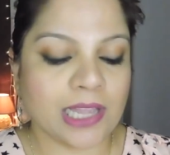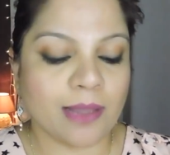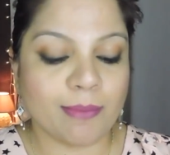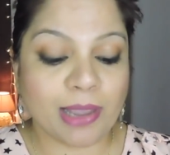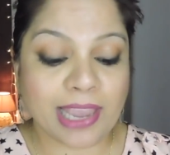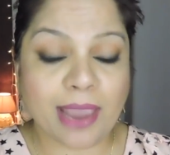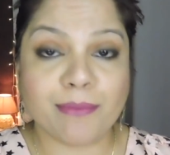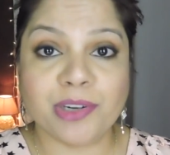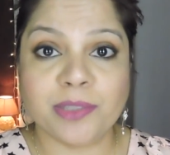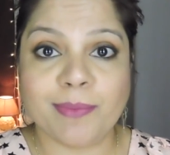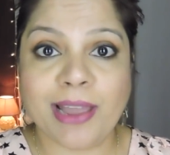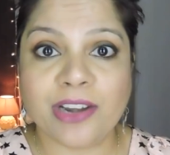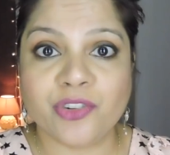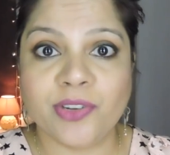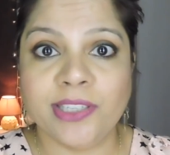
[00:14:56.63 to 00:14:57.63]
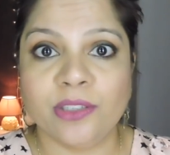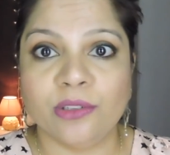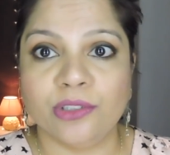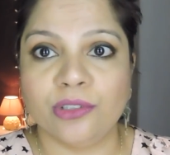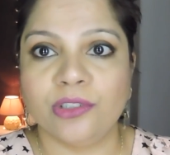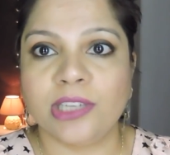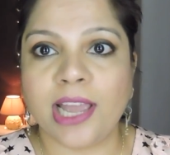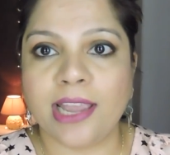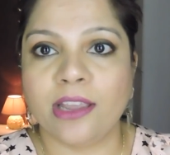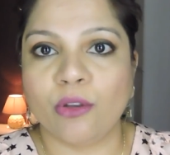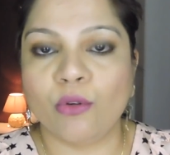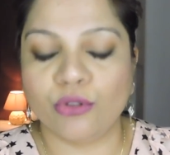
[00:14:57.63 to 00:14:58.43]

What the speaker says: not. My camera's battery is also dying.